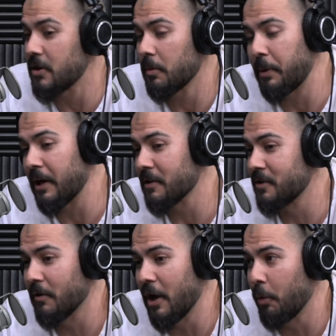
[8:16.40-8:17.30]
your peers
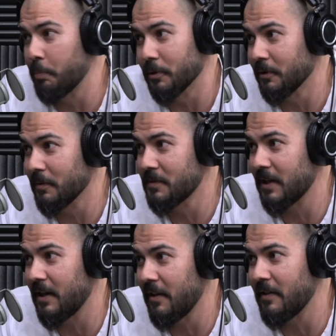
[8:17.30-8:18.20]
don't help you. You know what I'm
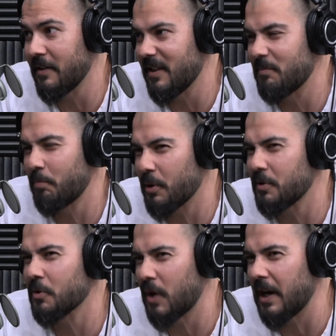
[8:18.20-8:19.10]
saying? And then and then
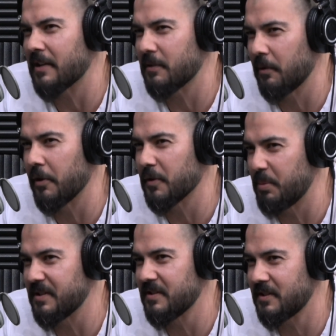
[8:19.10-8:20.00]
personal training is one of those
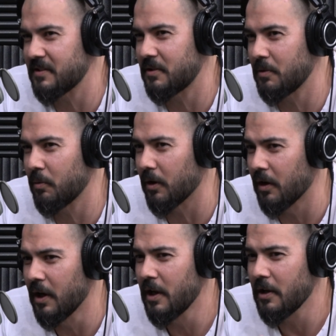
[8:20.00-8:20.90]
businesses too where
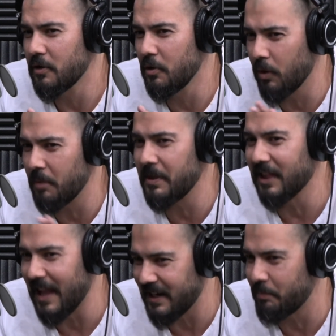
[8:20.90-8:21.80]
yeah. you want to be
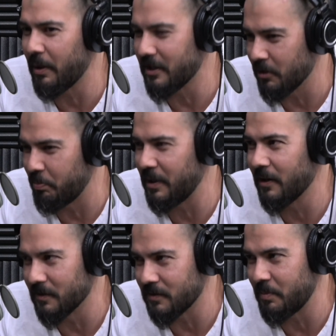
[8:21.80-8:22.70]
liked by your
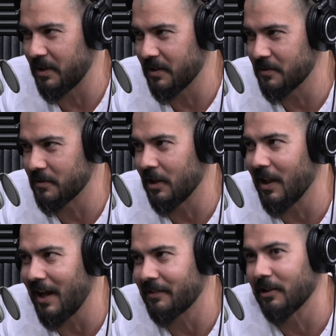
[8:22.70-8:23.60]
peers because there's a
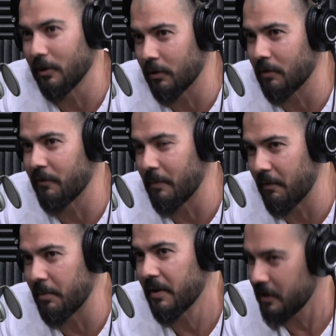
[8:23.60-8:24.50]
lot to learn from
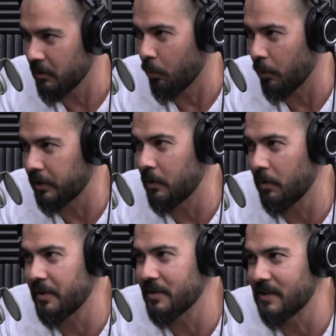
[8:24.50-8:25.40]
everybody that you're working
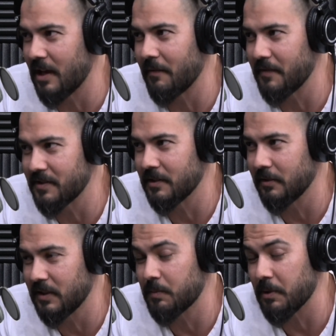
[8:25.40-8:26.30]
with inside of a
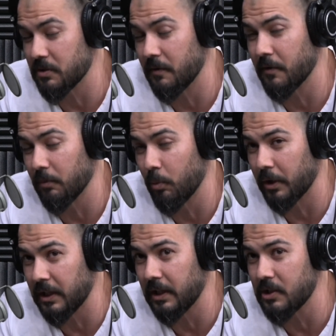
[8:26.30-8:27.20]
facility, especially if you're
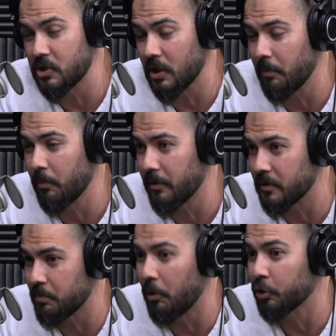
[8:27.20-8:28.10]
working in a gym where
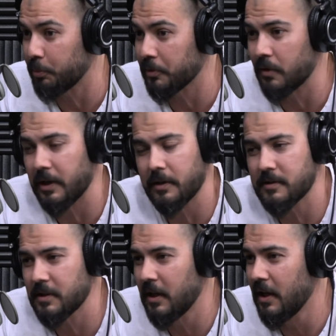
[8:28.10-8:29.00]
there's multiple
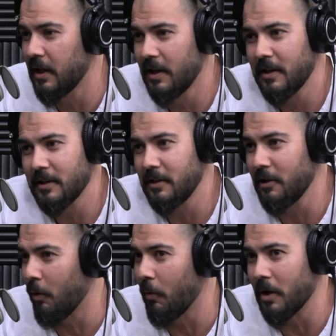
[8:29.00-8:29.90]
trainers. Mm-hmm you
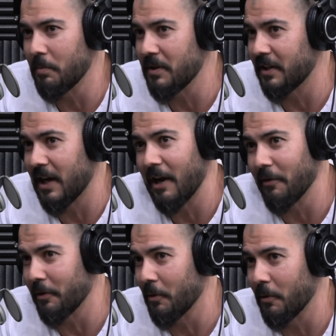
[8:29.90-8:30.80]
don't want to be the guy or
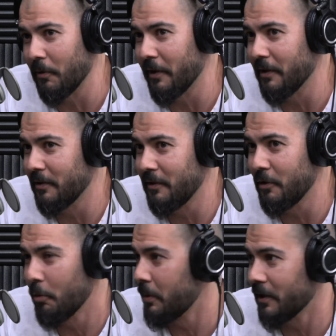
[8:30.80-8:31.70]
the girl that
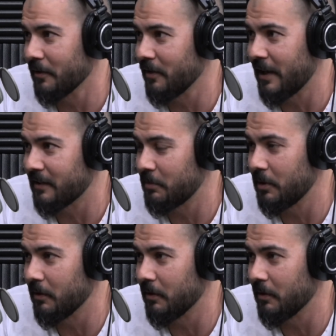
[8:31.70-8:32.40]
nobody else likes to be.